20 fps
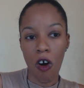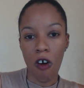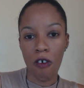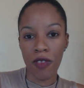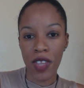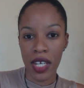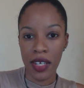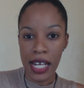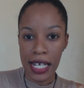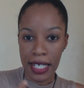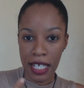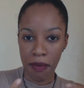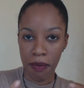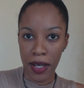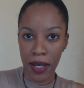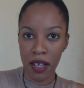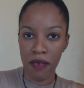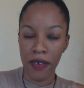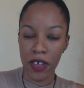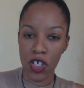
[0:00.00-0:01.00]
of the
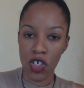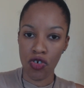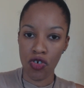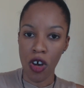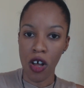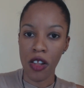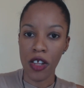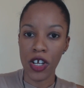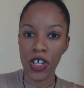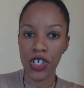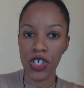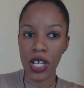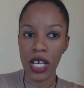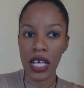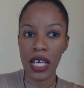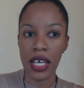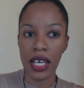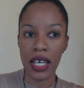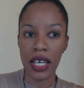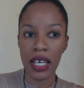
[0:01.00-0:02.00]
discipline of
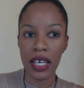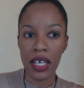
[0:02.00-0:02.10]
astrology,